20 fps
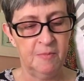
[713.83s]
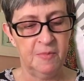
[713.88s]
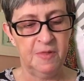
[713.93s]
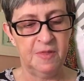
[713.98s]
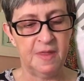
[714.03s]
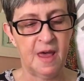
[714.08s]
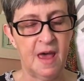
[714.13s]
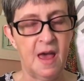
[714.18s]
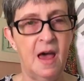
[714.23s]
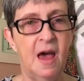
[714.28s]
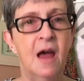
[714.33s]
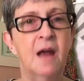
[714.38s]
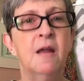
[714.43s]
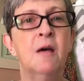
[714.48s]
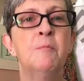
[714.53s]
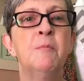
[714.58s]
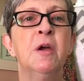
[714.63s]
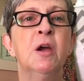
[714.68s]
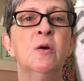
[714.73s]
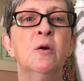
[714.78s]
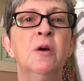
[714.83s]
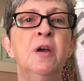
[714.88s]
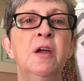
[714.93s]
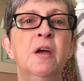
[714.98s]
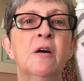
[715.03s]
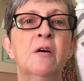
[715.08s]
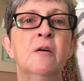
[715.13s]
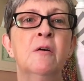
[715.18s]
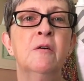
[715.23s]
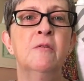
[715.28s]
that Mary
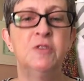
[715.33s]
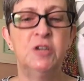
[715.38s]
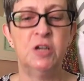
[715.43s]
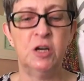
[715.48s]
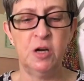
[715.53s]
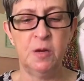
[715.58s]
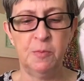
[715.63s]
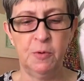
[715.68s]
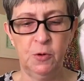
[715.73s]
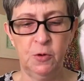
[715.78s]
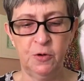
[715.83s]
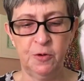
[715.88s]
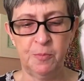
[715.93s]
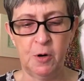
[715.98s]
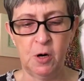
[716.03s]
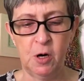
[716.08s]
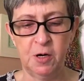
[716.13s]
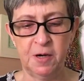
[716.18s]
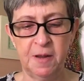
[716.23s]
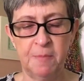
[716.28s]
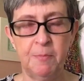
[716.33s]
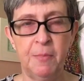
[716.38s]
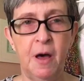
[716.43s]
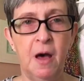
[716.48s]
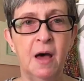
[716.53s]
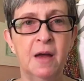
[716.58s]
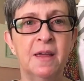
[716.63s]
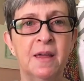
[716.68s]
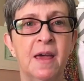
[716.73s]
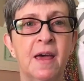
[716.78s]
of Cherry Pearls
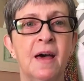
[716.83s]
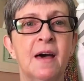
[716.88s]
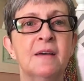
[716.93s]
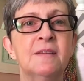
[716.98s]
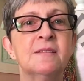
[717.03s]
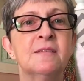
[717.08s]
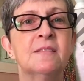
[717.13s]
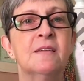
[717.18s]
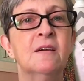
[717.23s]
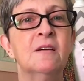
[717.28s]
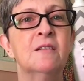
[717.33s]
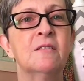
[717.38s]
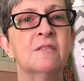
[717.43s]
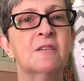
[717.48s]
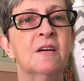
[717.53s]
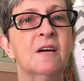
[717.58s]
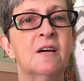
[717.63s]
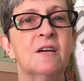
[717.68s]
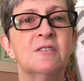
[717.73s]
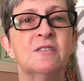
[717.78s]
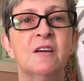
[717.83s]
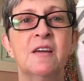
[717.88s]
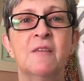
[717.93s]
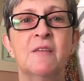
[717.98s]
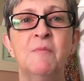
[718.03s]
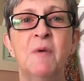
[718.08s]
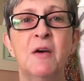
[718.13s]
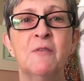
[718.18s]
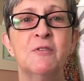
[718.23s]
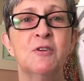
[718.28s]
podcast, oh gosh, I
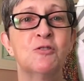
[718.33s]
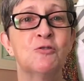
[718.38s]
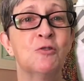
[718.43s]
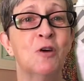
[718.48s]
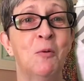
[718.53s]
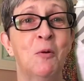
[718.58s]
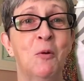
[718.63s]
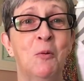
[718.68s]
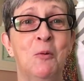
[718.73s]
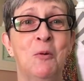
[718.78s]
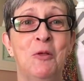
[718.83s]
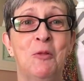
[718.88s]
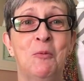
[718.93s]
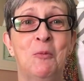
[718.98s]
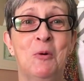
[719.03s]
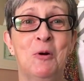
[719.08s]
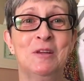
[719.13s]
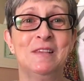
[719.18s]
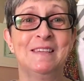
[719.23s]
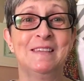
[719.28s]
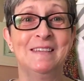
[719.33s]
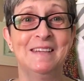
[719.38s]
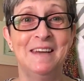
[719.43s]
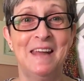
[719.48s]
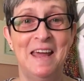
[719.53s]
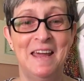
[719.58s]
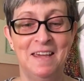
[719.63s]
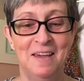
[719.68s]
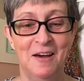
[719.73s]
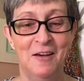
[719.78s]
am having trouble with words
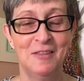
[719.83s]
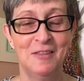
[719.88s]
today, y'all.